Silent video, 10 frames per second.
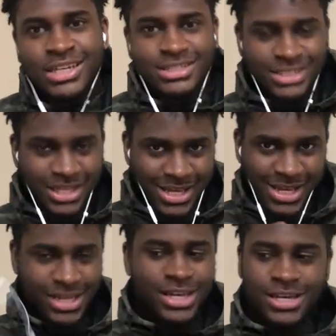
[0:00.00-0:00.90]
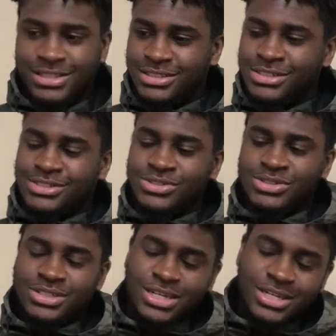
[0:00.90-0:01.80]
yeah, little,
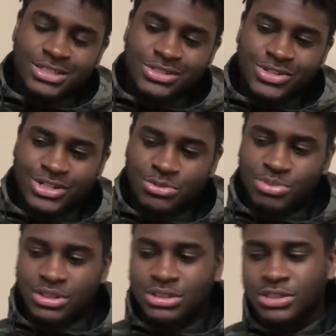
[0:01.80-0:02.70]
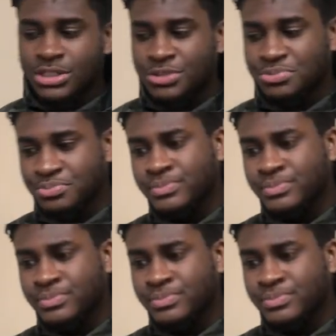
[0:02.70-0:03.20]
yeah, little help, bro, little help.